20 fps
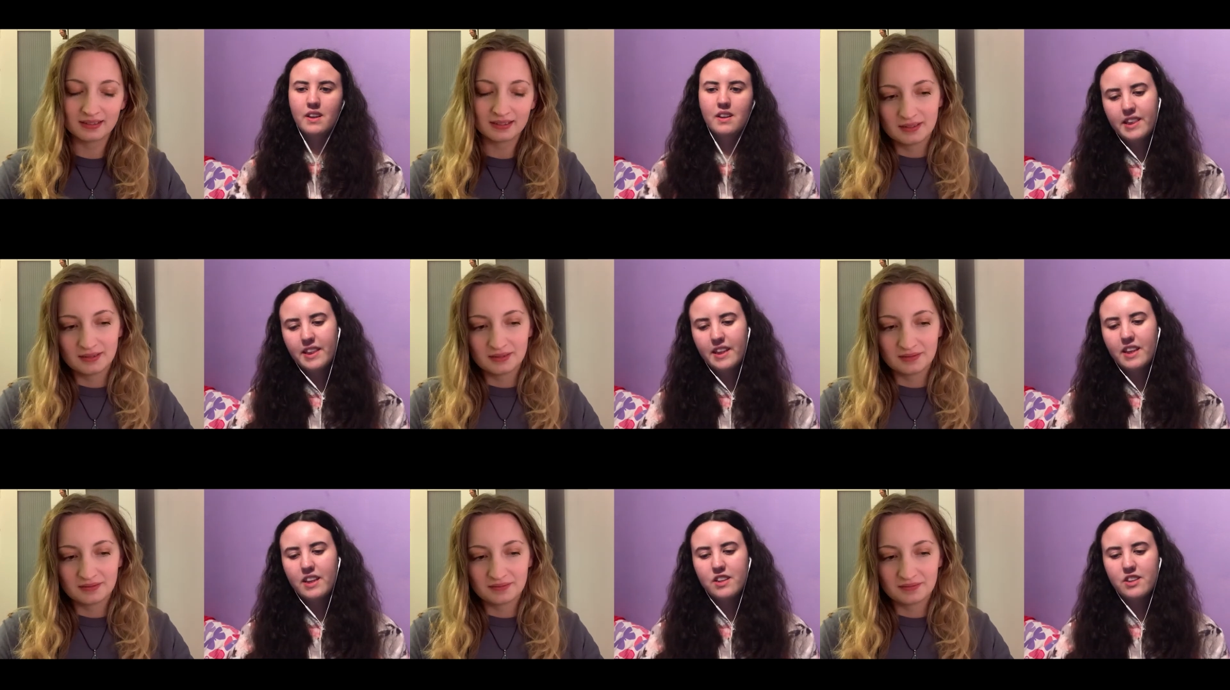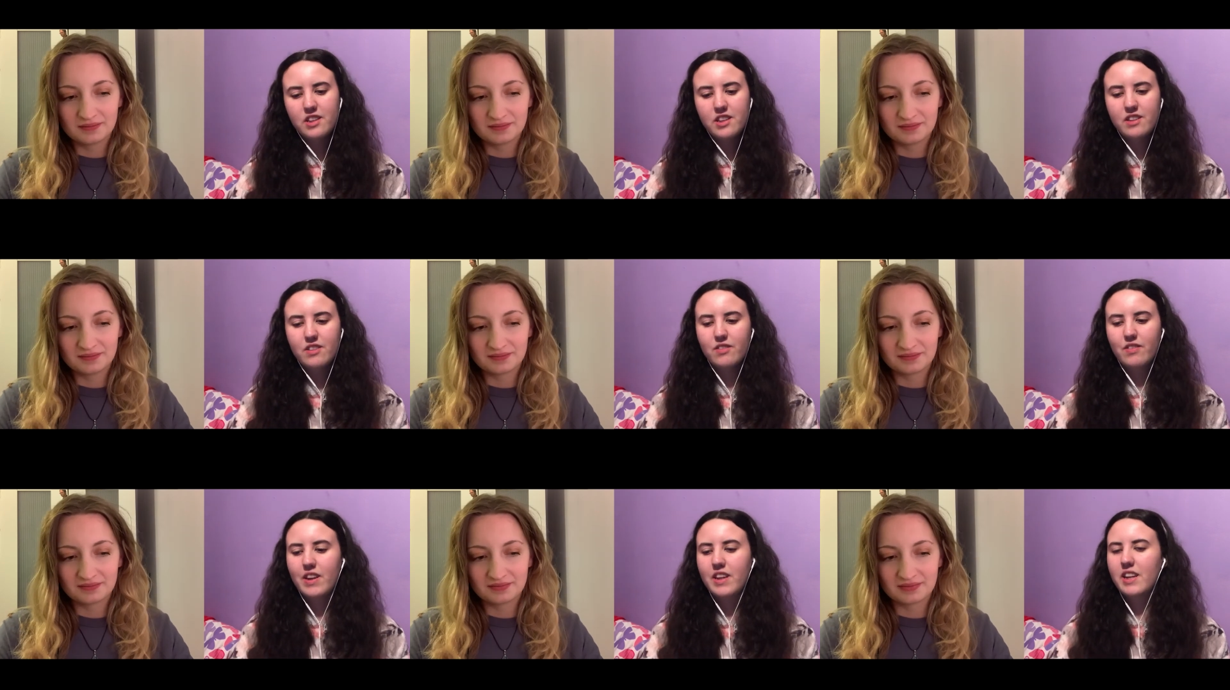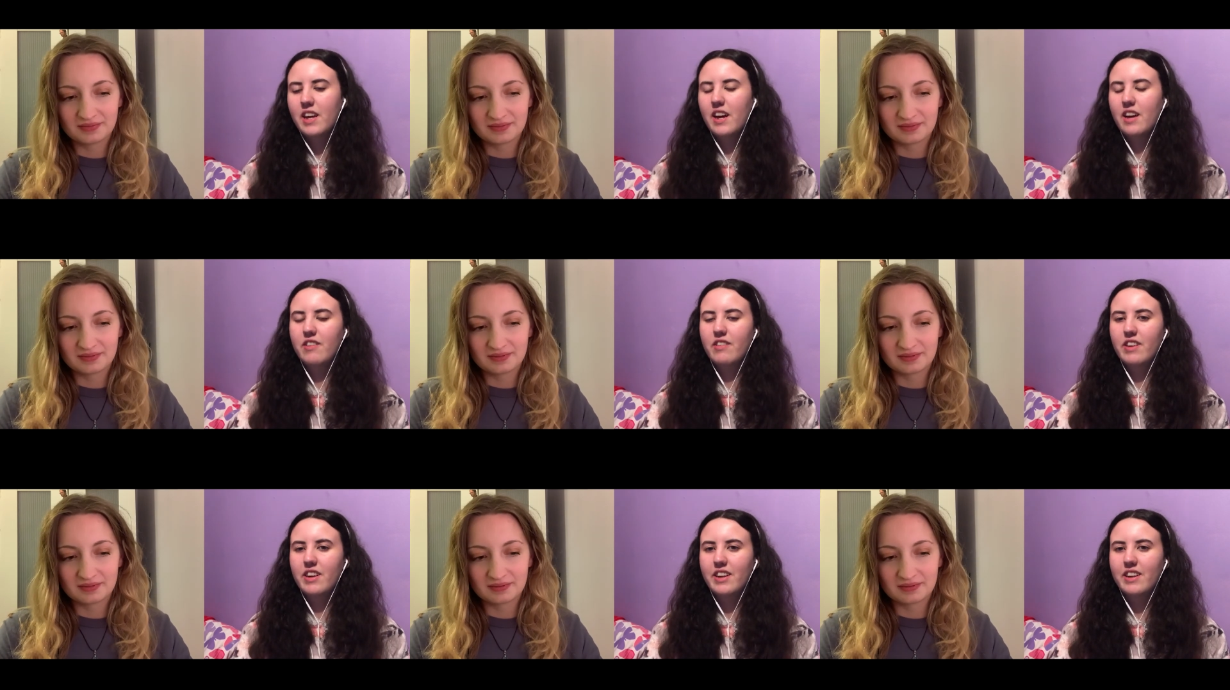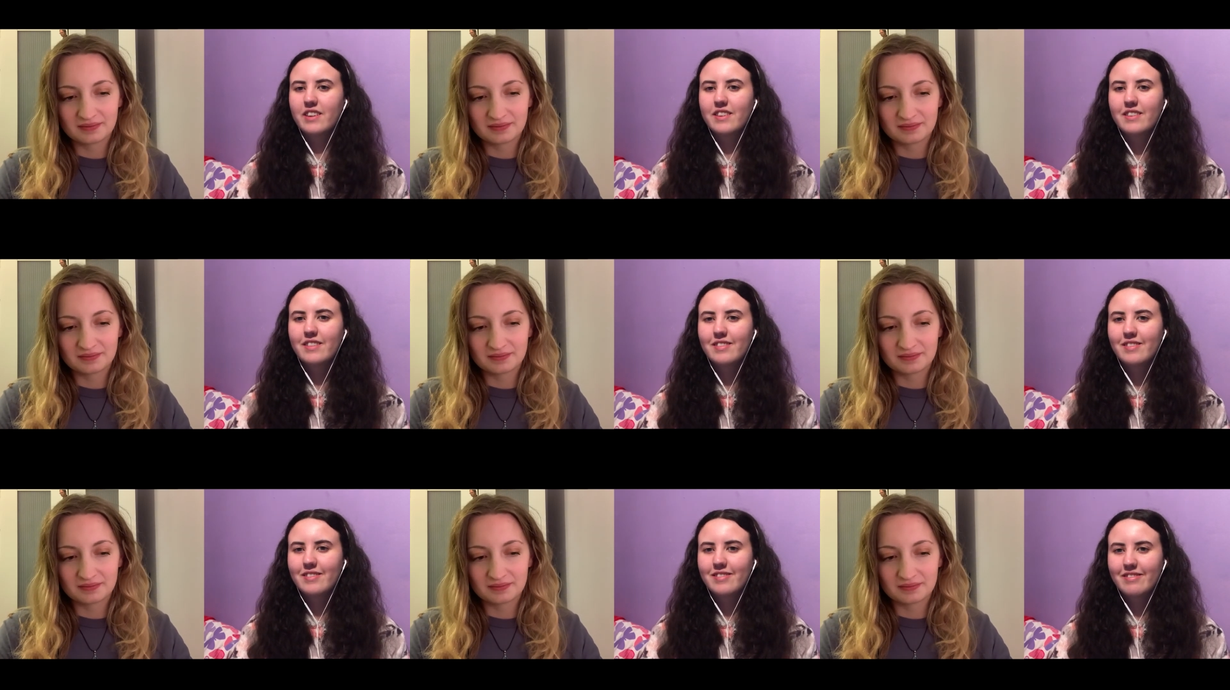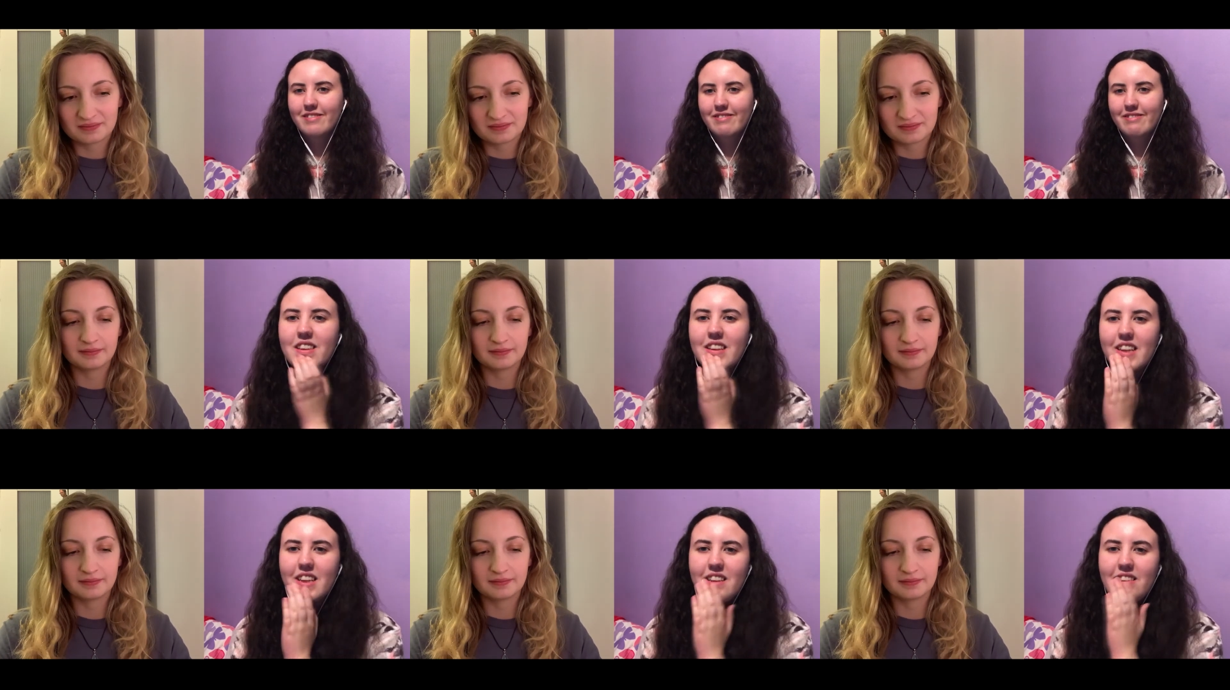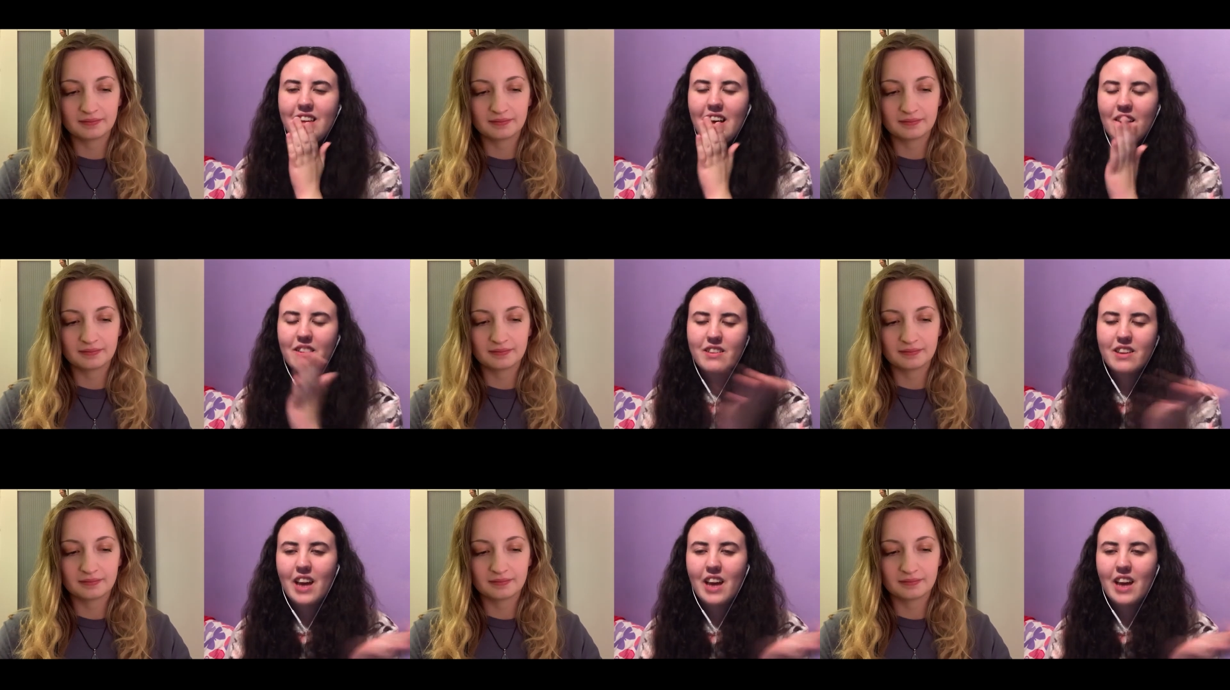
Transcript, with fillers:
Speaker 1: I think she's a red herring. It's How